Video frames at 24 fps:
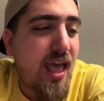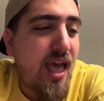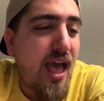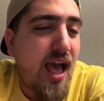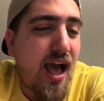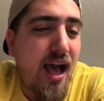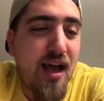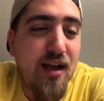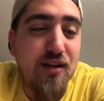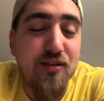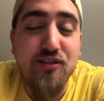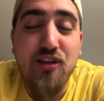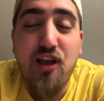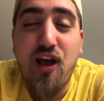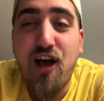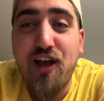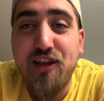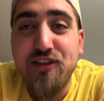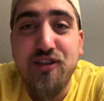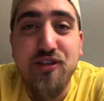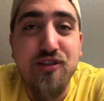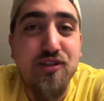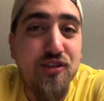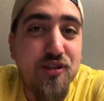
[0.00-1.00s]
Uh, it was
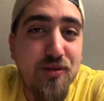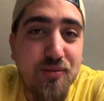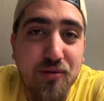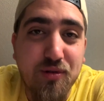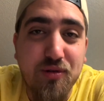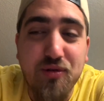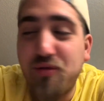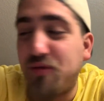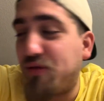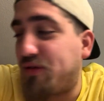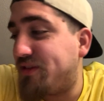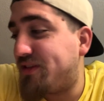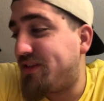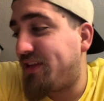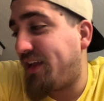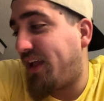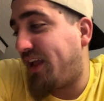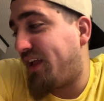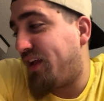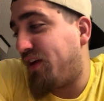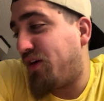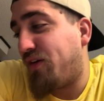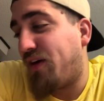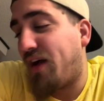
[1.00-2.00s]
also super cool to see,
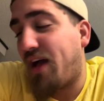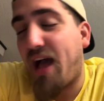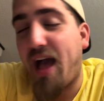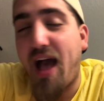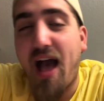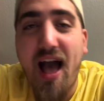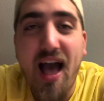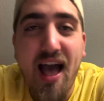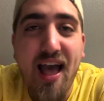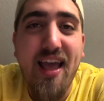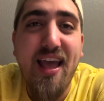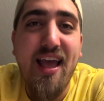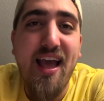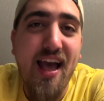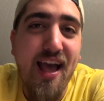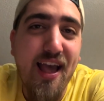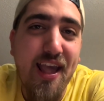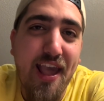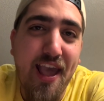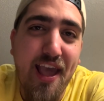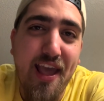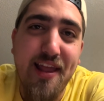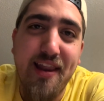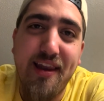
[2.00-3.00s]
you know, high, high
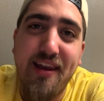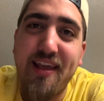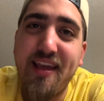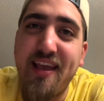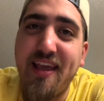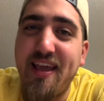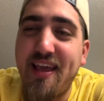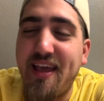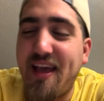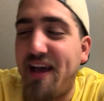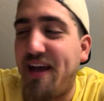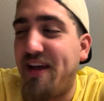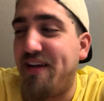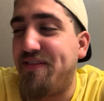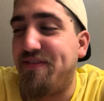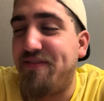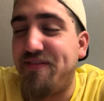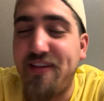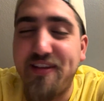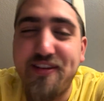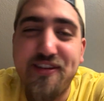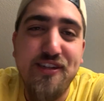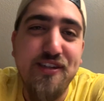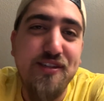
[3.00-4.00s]
end uh,
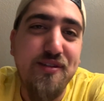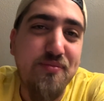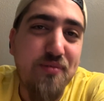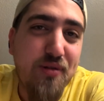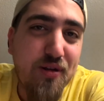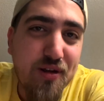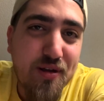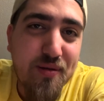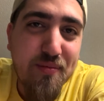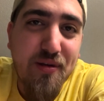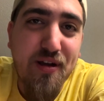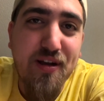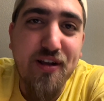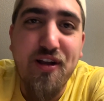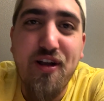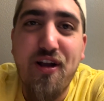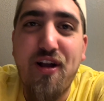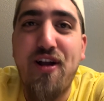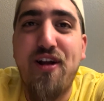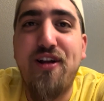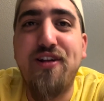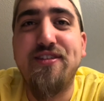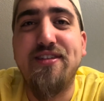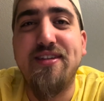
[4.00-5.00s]
vintage Pokemon
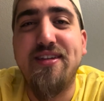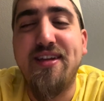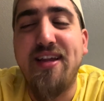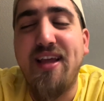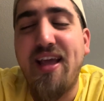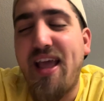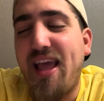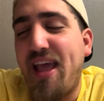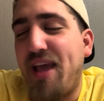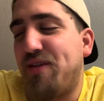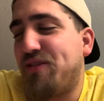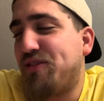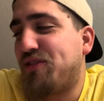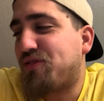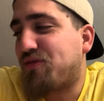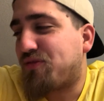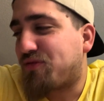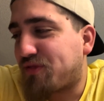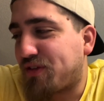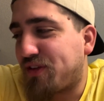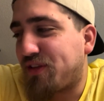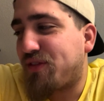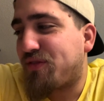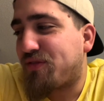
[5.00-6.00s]
cards. And it was a
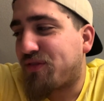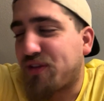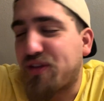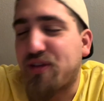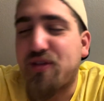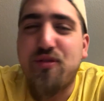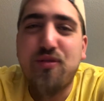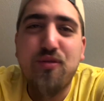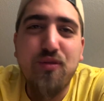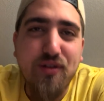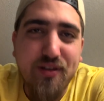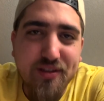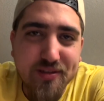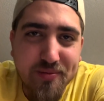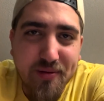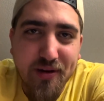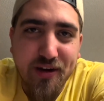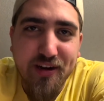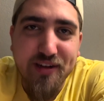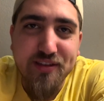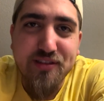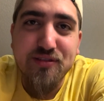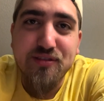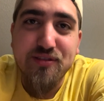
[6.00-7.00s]
really, really cool
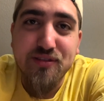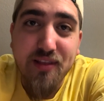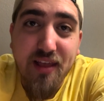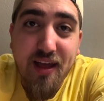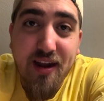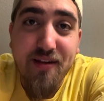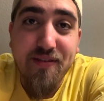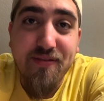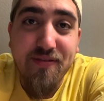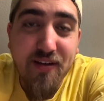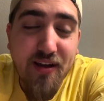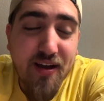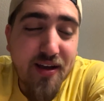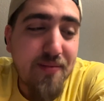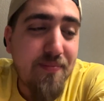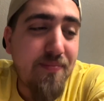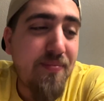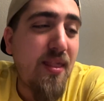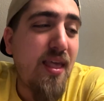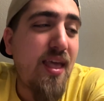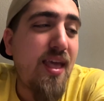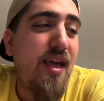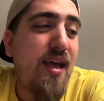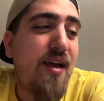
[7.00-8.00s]
experience. It was a lot of
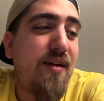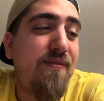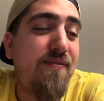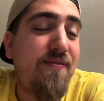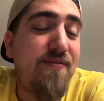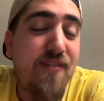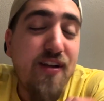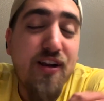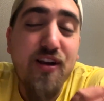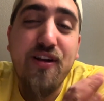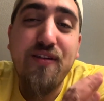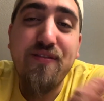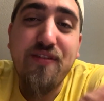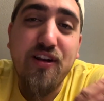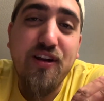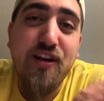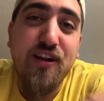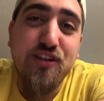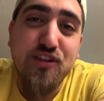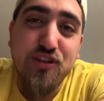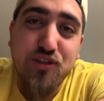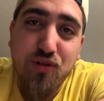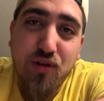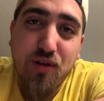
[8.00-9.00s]
fun. A very, very
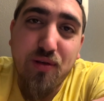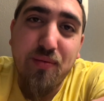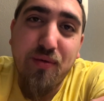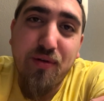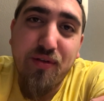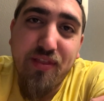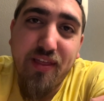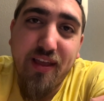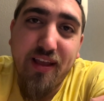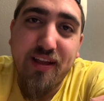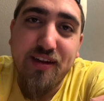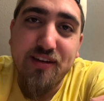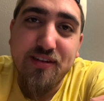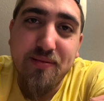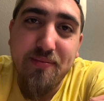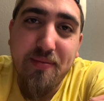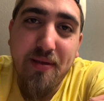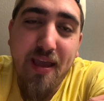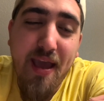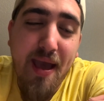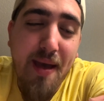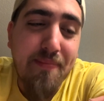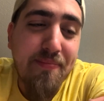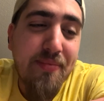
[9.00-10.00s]
enjoyable thing to
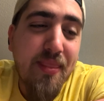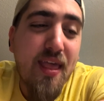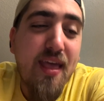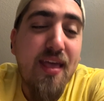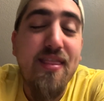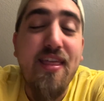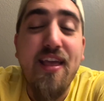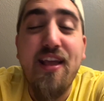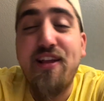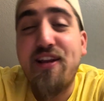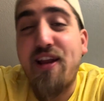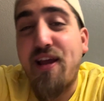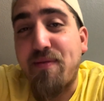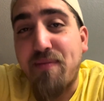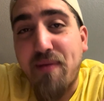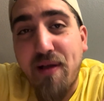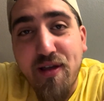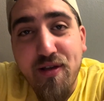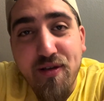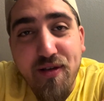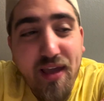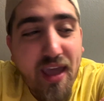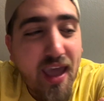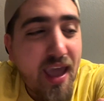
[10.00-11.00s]
be at. Thank you to everybody
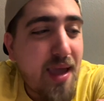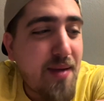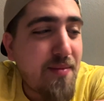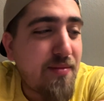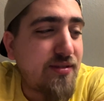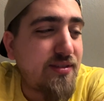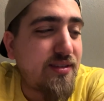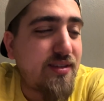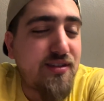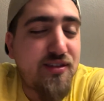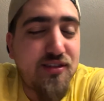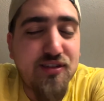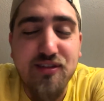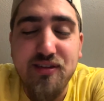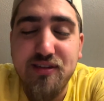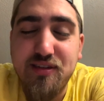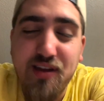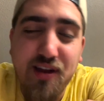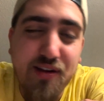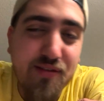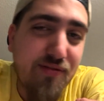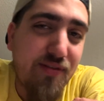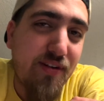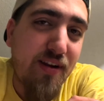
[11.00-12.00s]
who came. It was just a
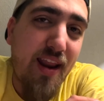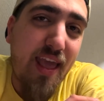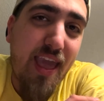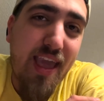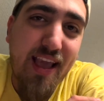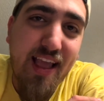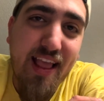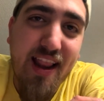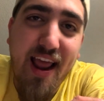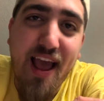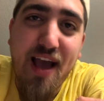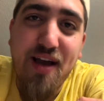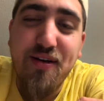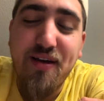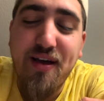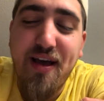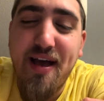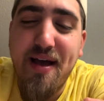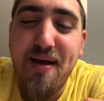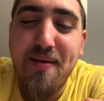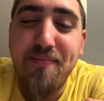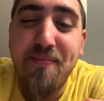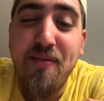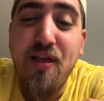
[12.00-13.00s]
ton of fun hanging out.
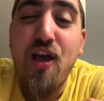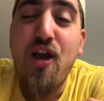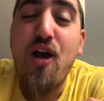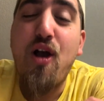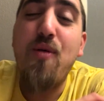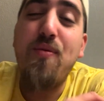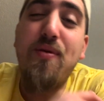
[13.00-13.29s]
Um, hope